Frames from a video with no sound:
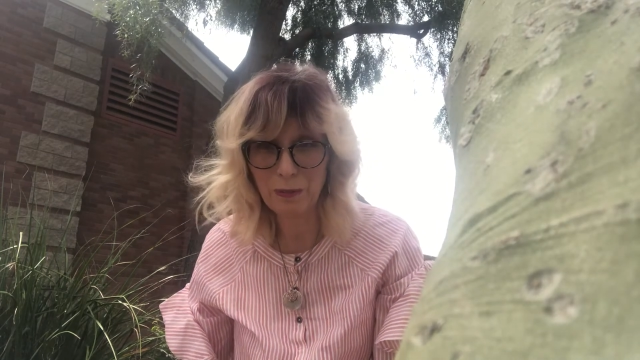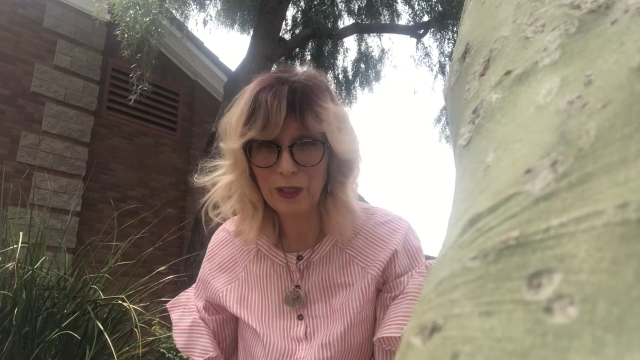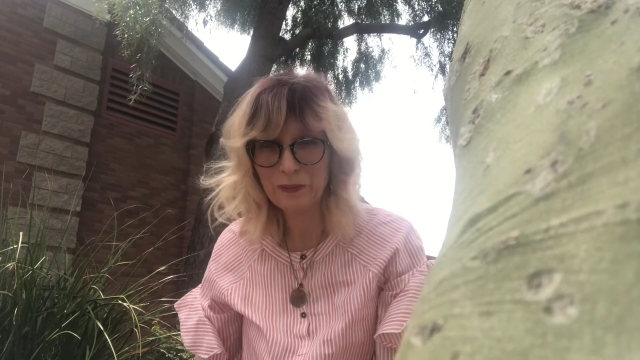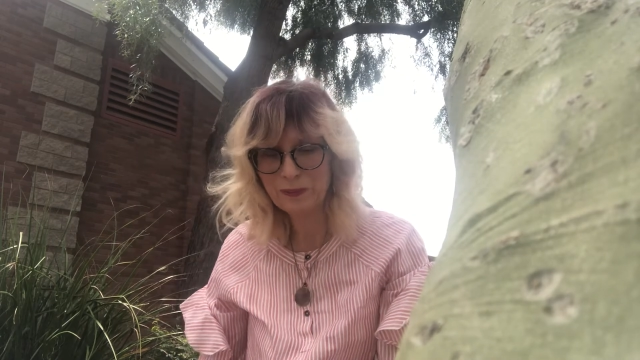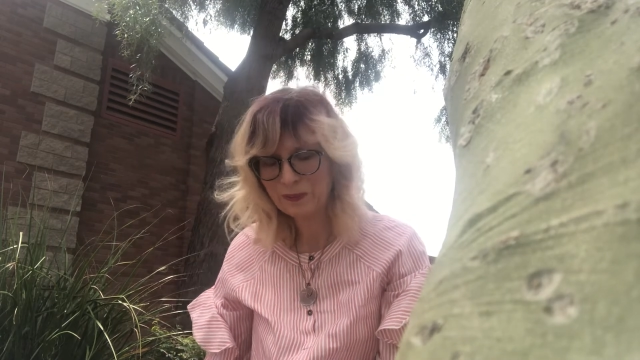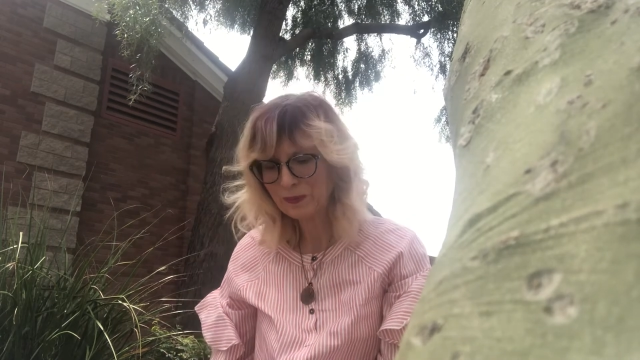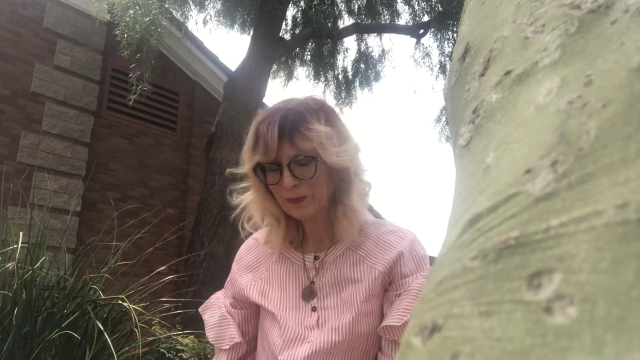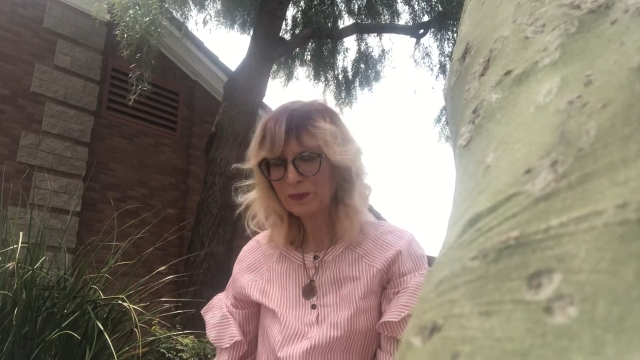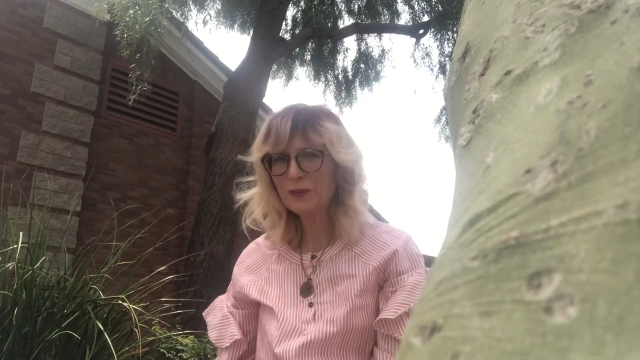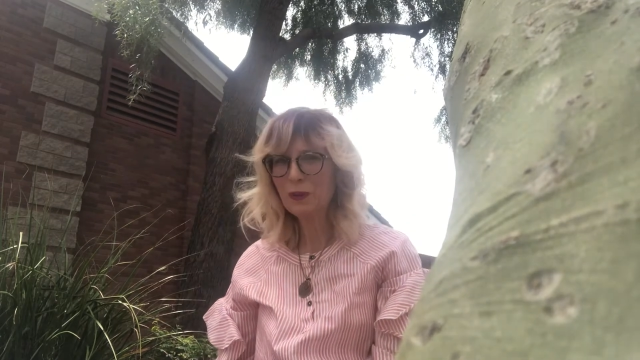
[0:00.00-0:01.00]
me,
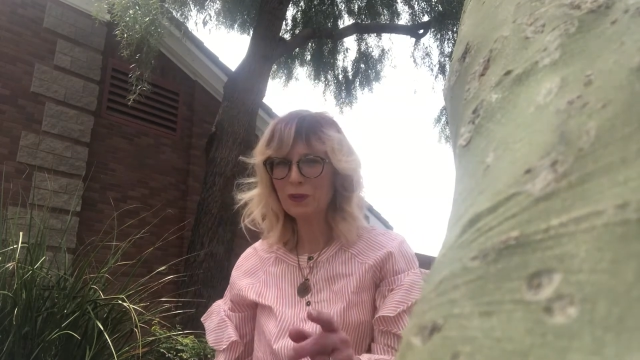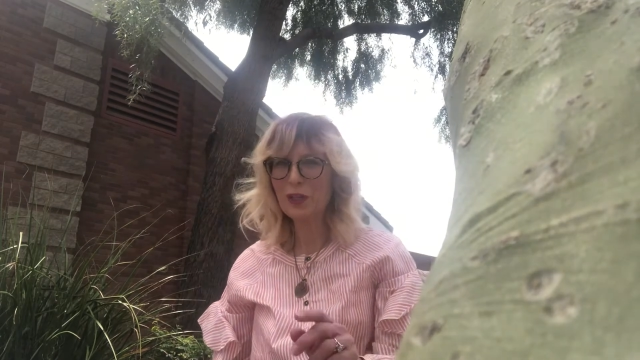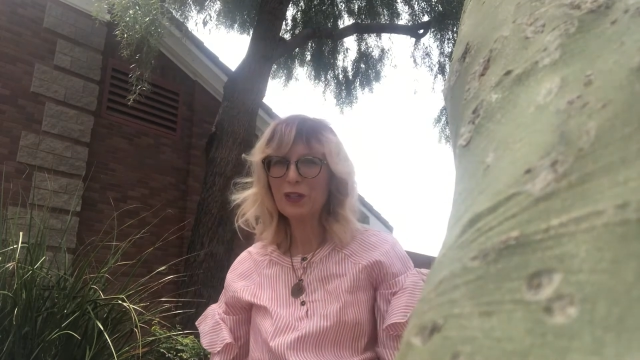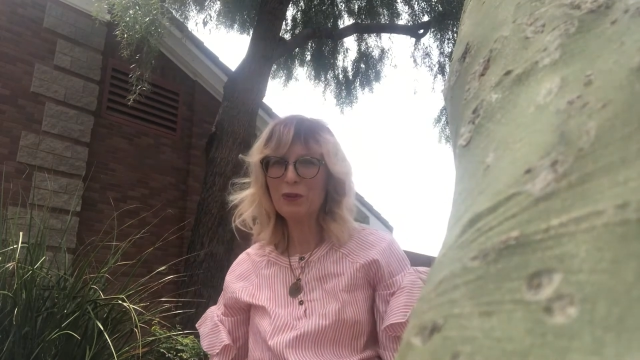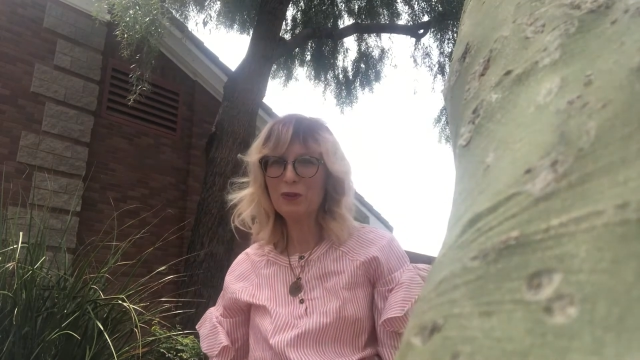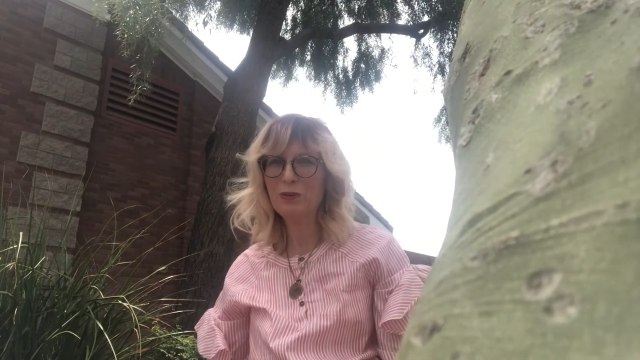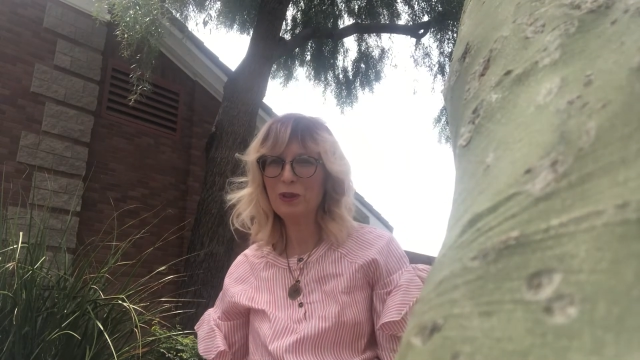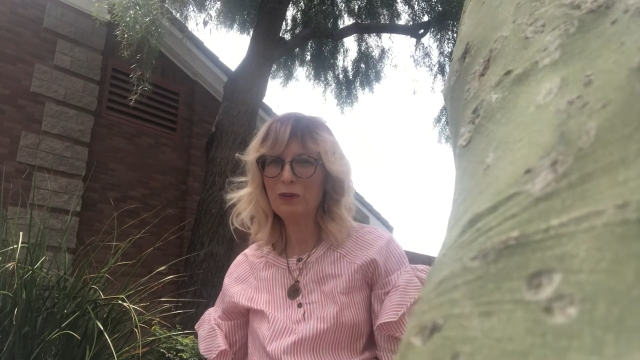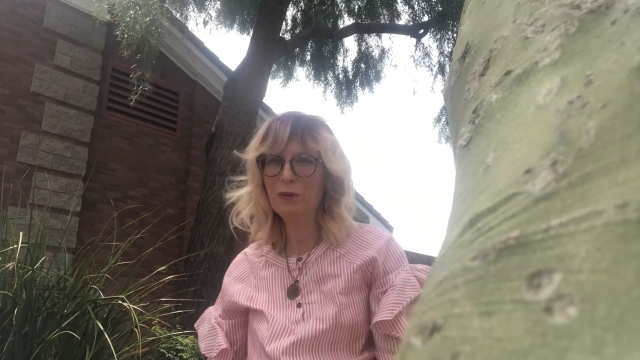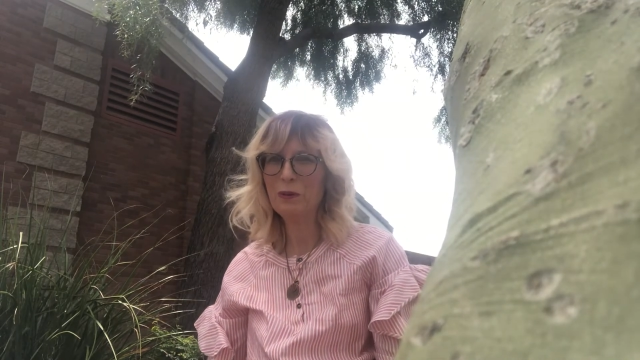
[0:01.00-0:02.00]
which I thought was
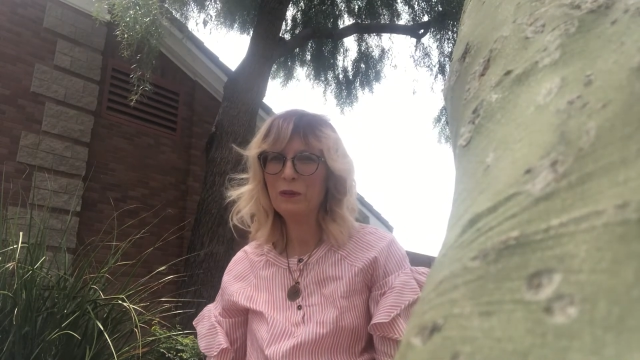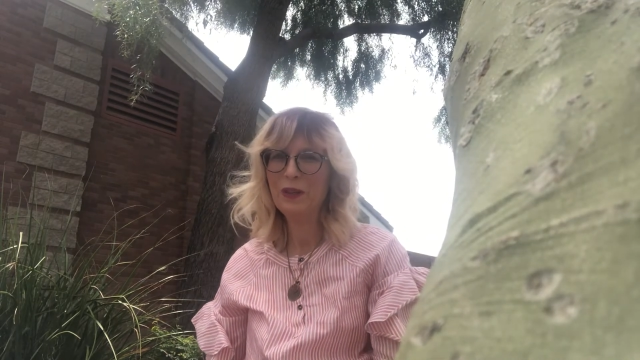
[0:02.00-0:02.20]
really cool.